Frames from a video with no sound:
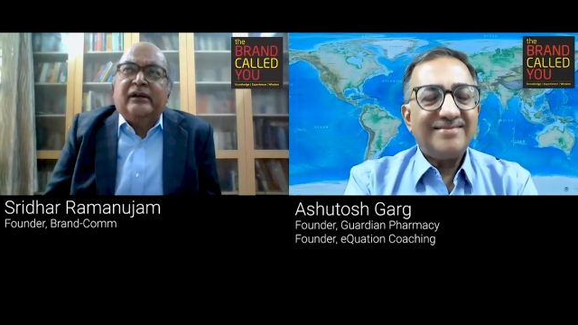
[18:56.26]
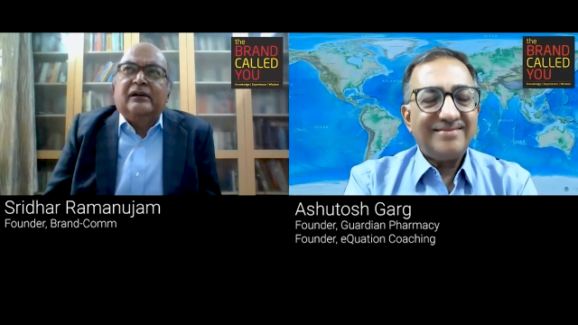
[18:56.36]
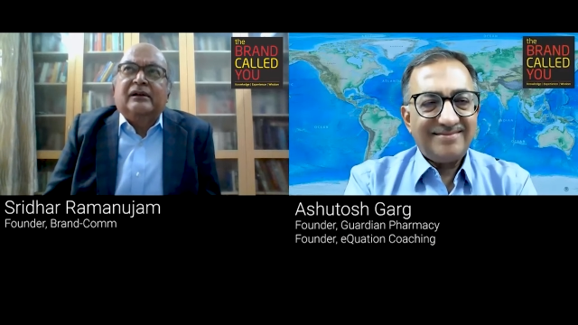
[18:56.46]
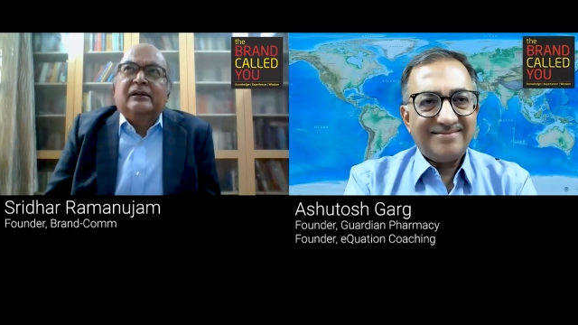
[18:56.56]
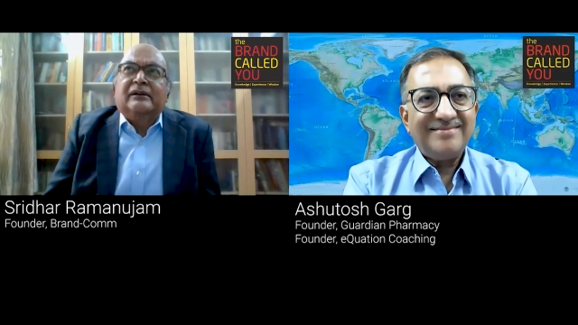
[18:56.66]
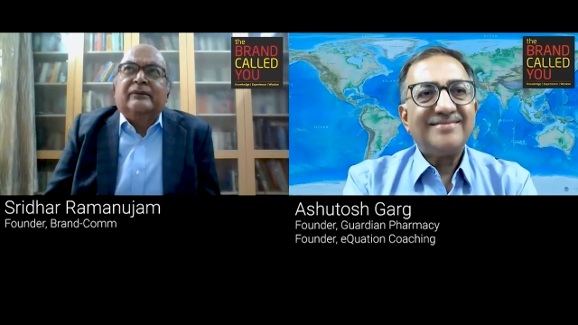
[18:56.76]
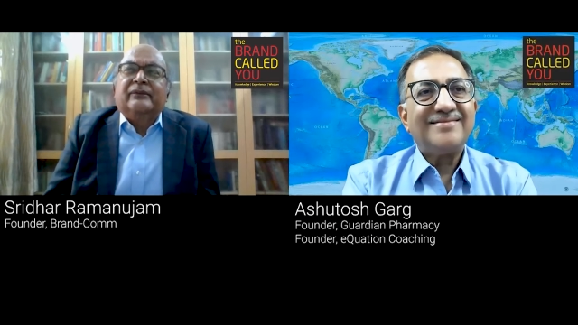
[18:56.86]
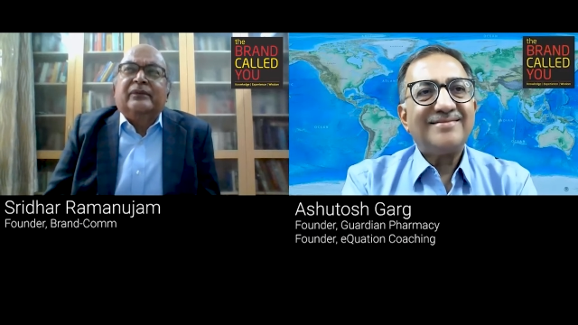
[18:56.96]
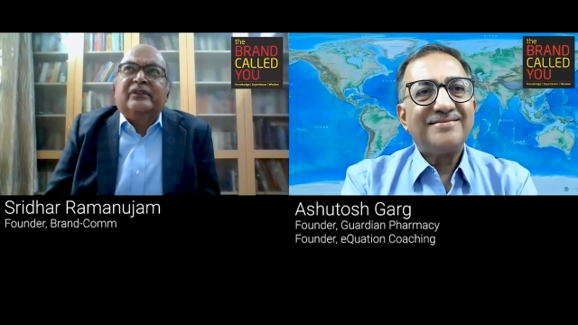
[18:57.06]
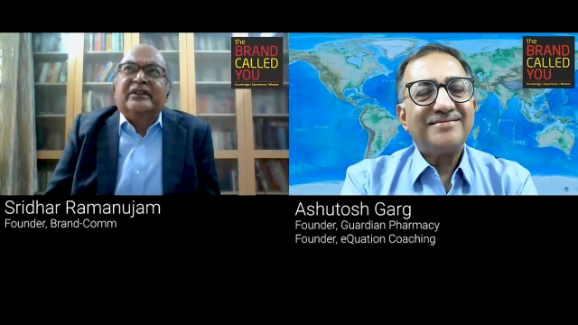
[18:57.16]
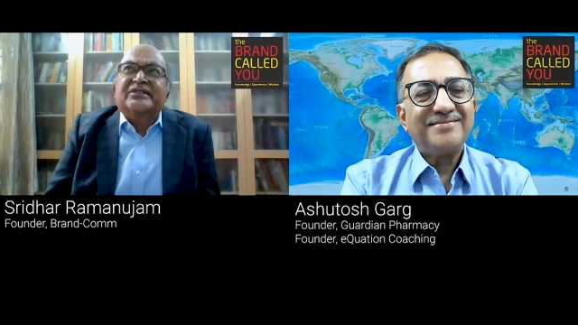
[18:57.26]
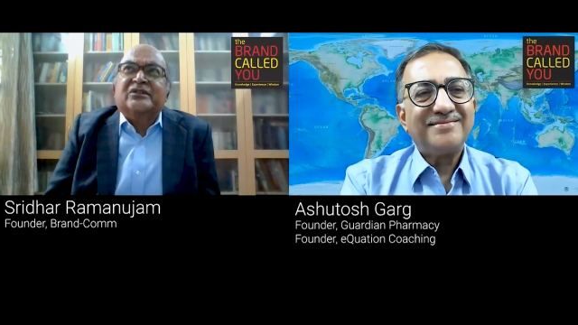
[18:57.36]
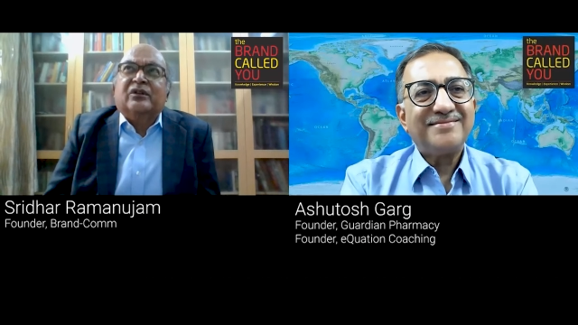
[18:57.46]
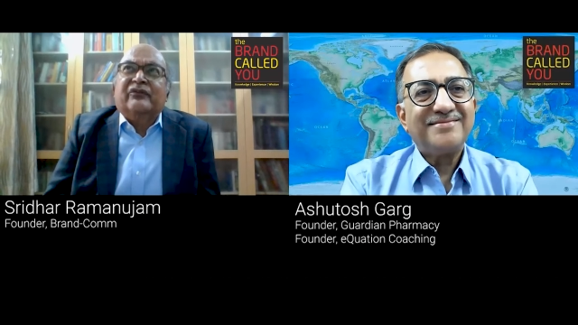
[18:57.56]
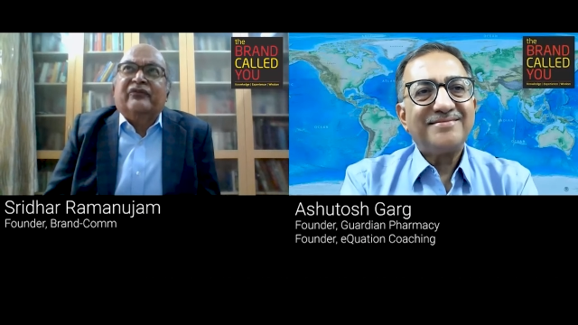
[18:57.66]
Speaker 1: Um, the
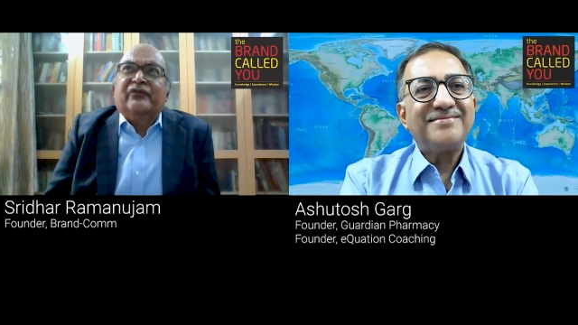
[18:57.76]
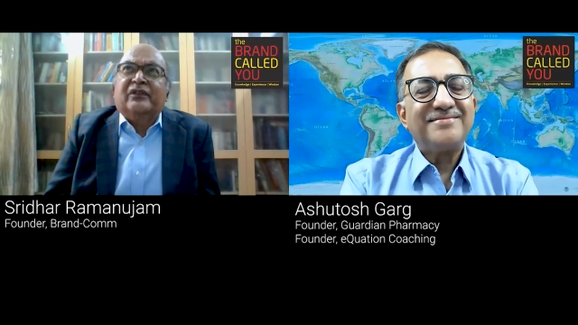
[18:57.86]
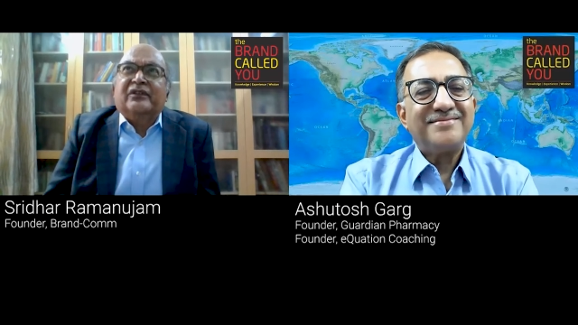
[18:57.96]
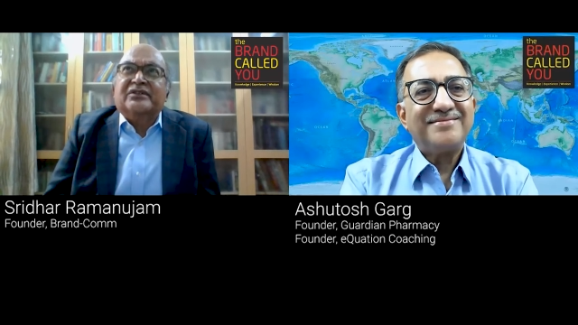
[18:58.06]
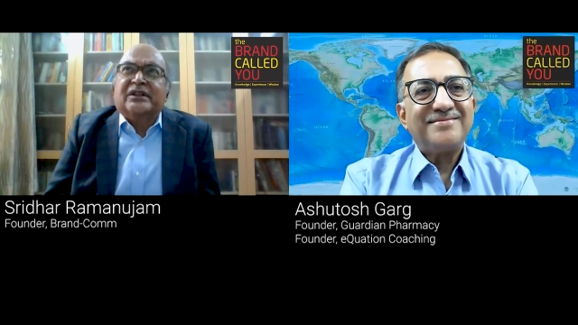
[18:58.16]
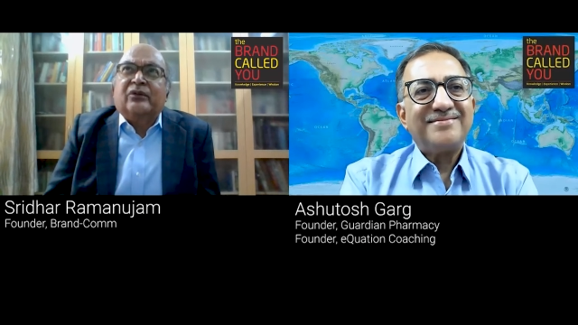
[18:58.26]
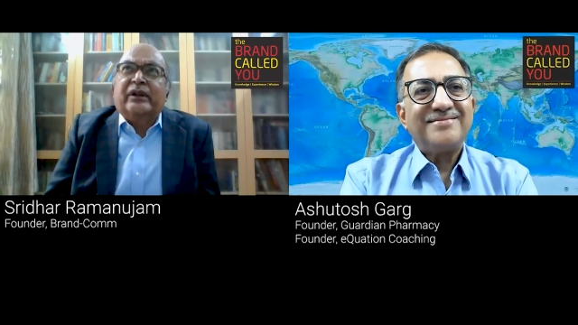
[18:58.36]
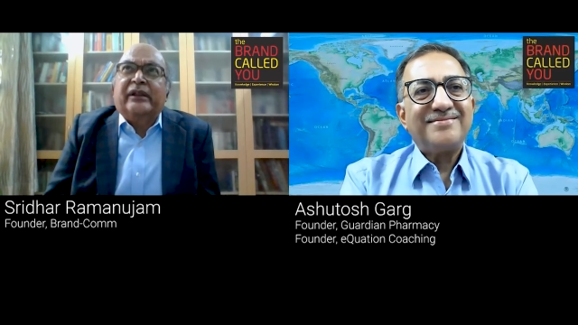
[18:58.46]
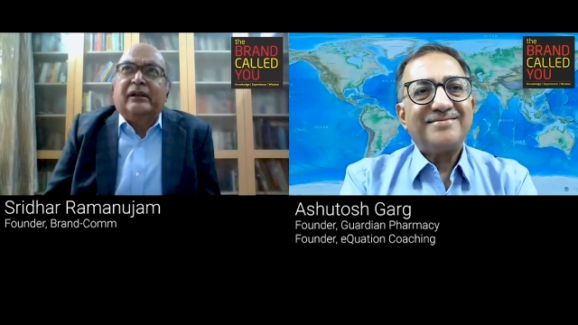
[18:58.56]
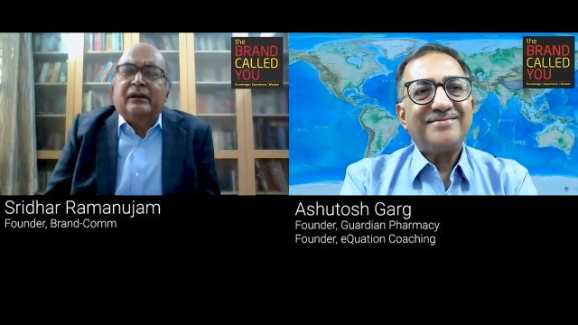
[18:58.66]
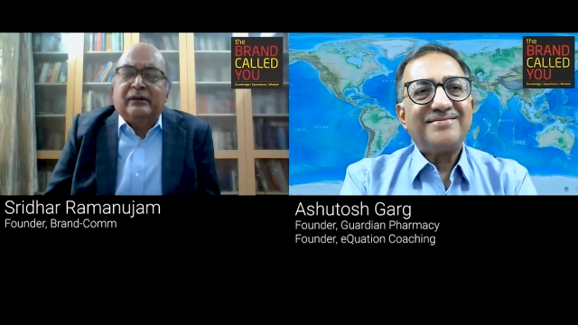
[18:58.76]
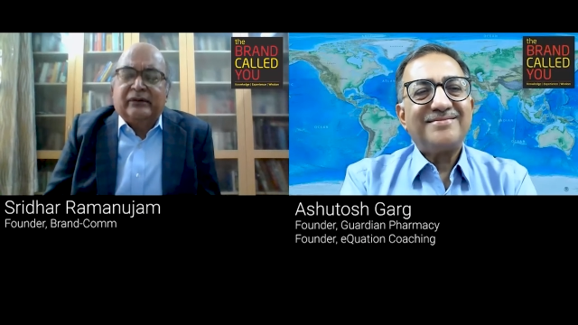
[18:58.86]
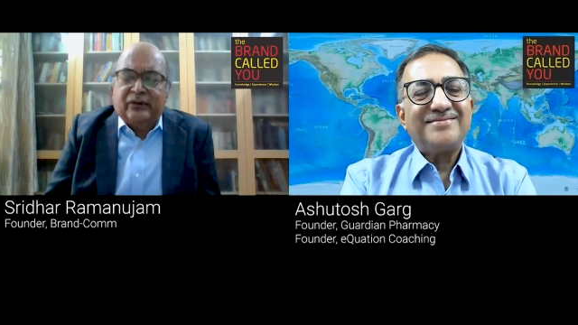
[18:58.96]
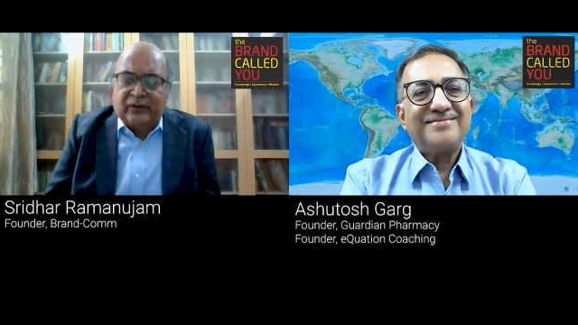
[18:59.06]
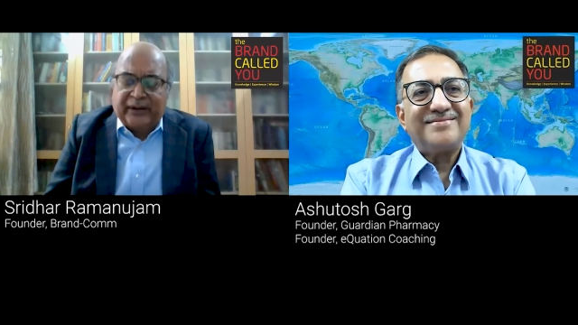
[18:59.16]
risk of uh, sounding
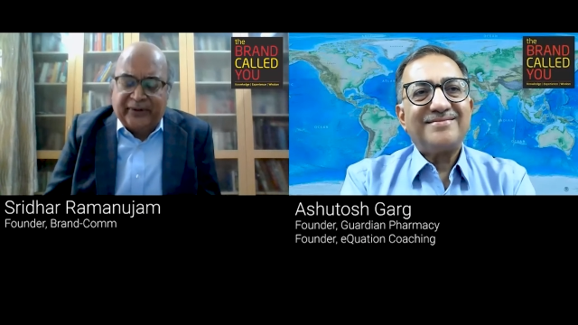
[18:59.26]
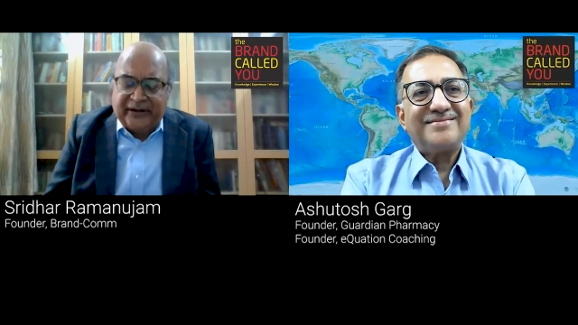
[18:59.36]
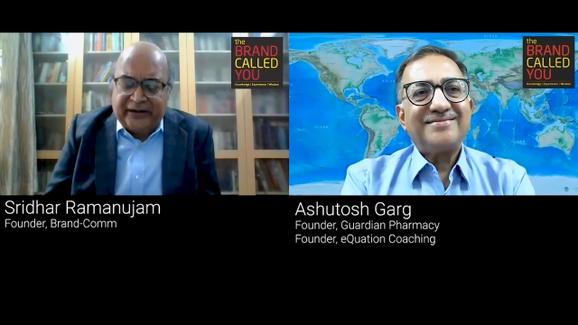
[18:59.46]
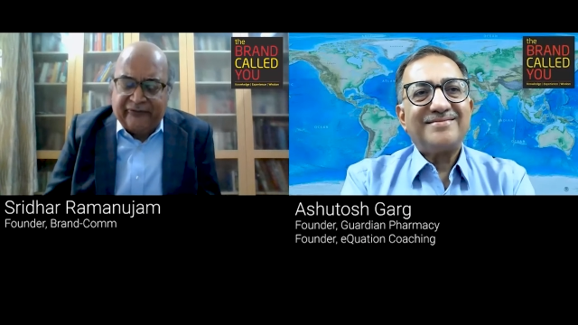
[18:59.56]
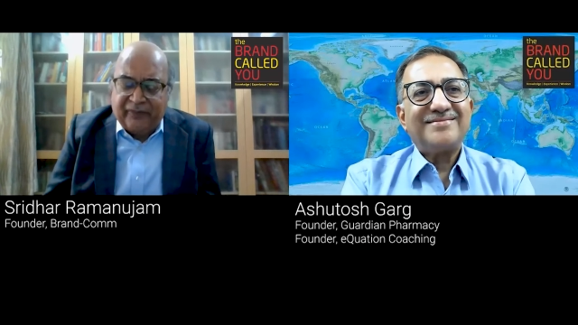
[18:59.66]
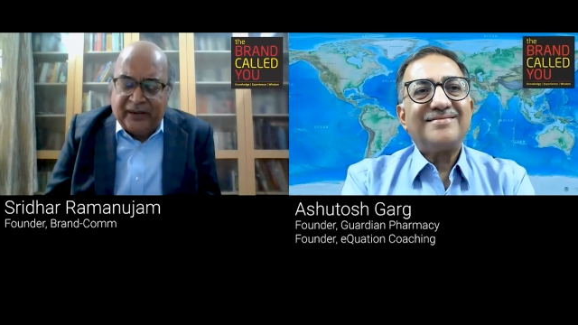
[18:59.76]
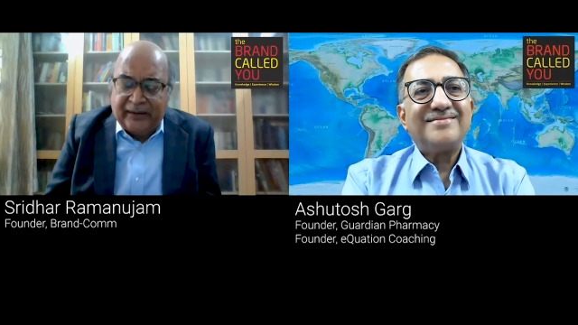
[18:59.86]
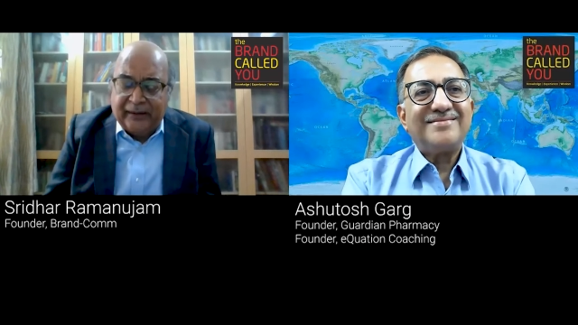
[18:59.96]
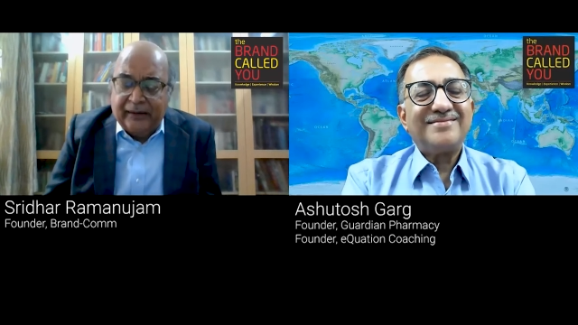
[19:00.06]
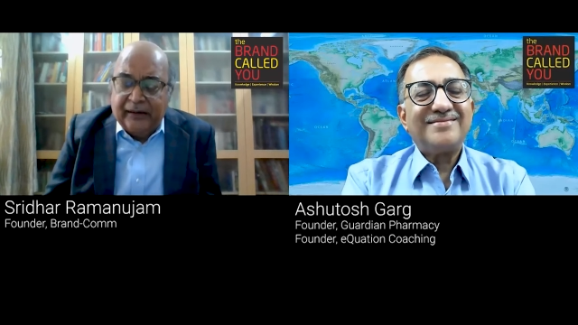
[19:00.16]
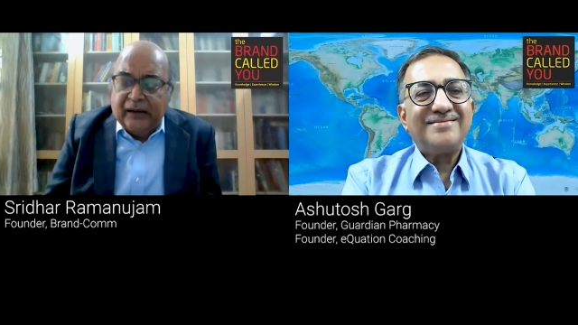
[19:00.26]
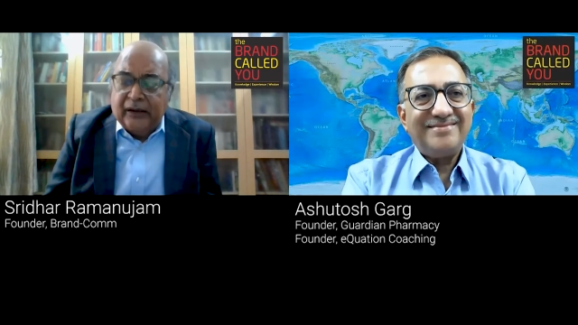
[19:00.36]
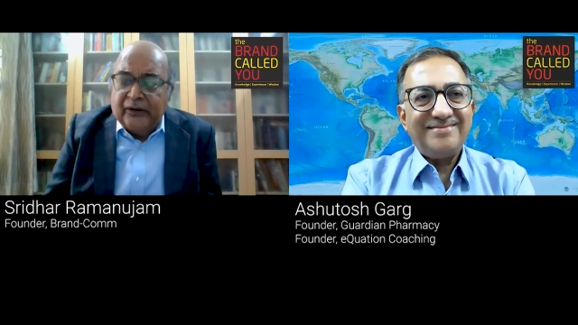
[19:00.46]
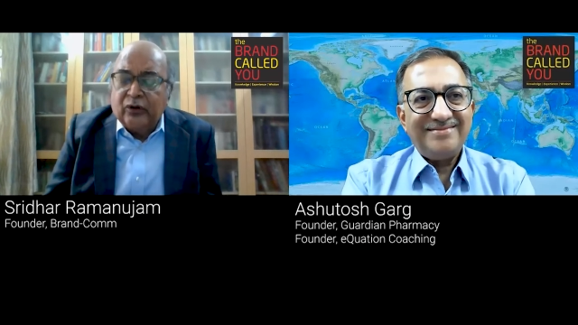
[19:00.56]
you know repetitive, but mm-hmm.